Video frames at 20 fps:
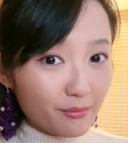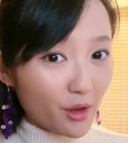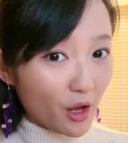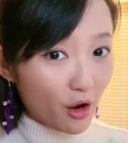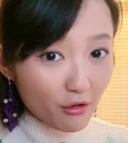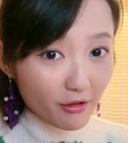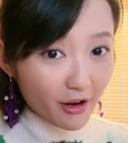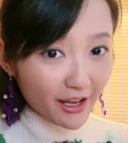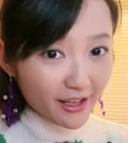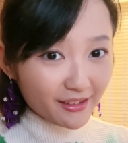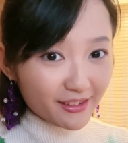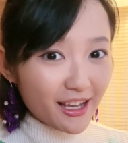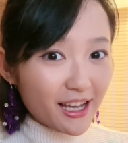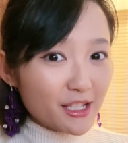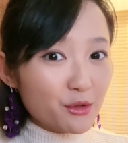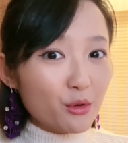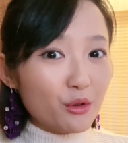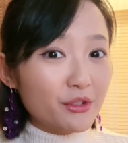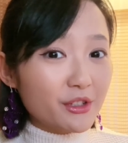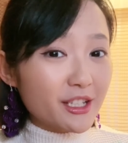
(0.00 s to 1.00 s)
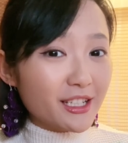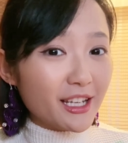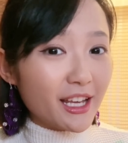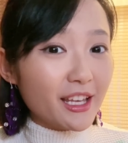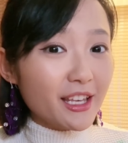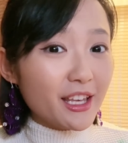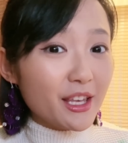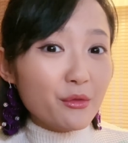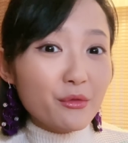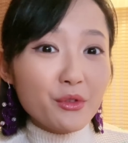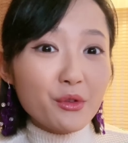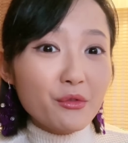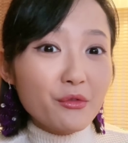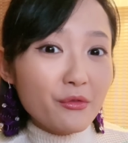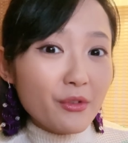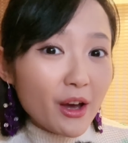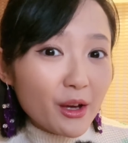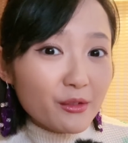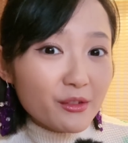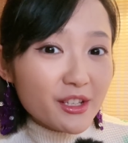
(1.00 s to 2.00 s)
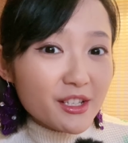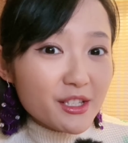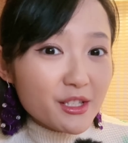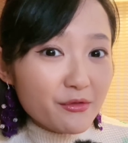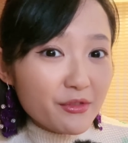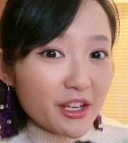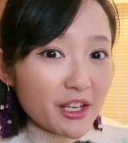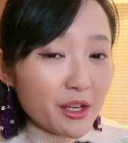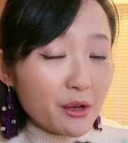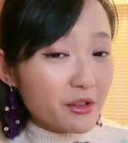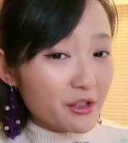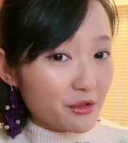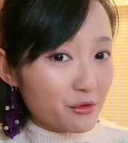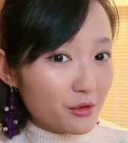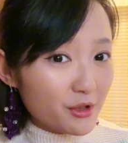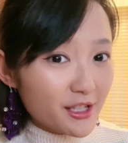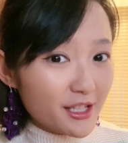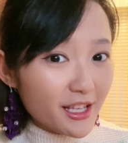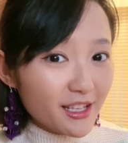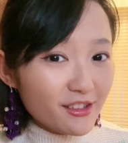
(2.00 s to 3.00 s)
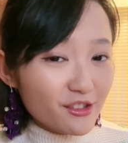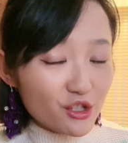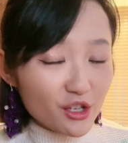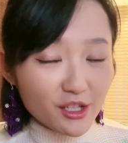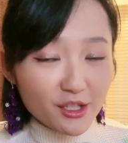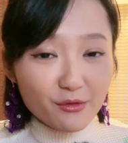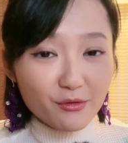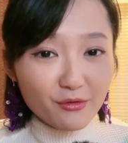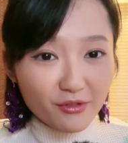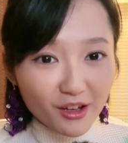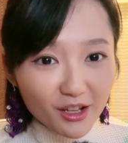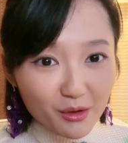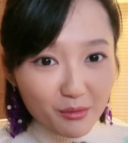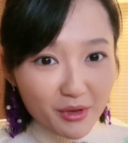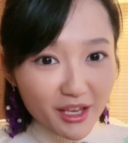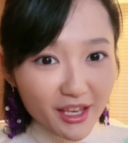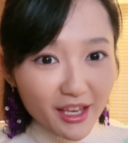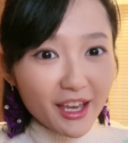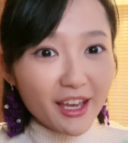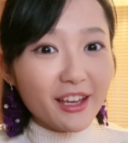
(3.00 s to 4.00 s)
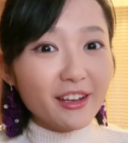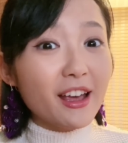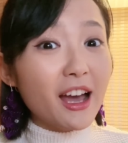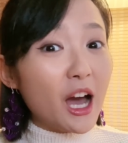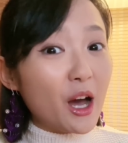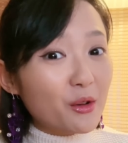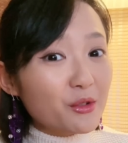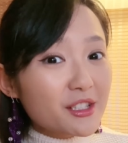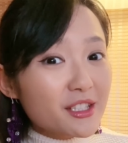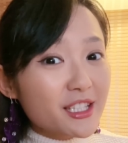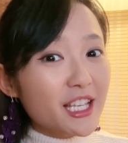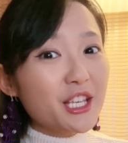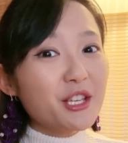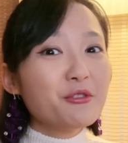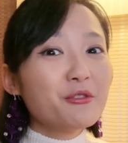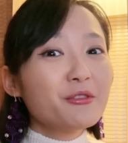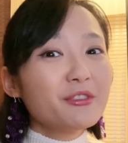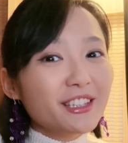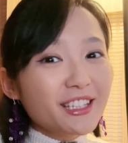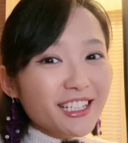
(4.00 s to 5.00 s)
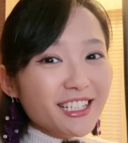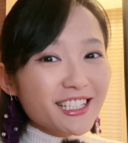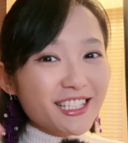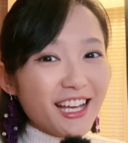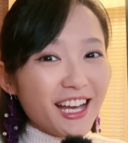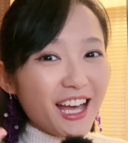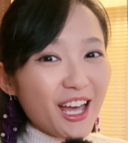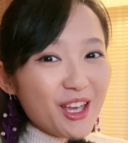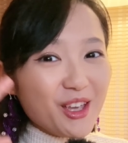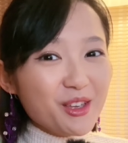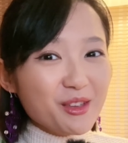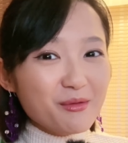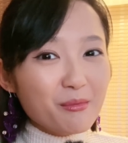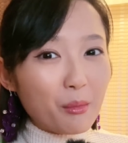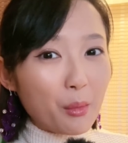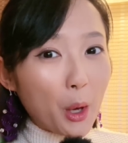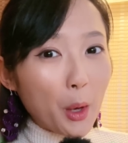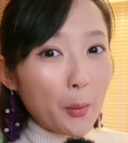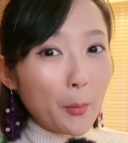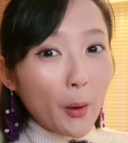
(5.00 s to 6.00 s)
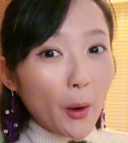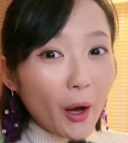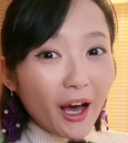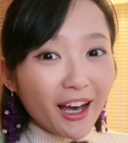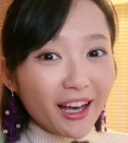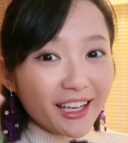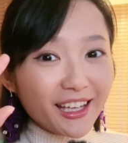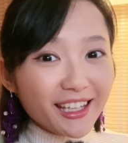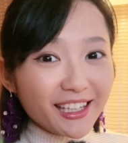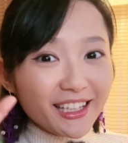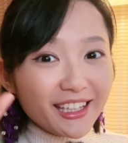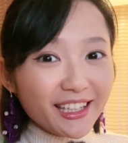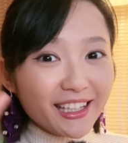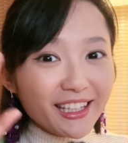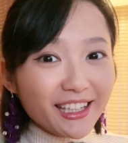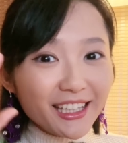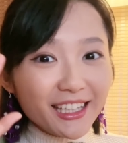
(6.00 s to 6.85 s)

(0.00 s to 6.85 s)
Alright, that's all for today. If you found this video interesting, just follow me and I'll see you next time. Bye bye.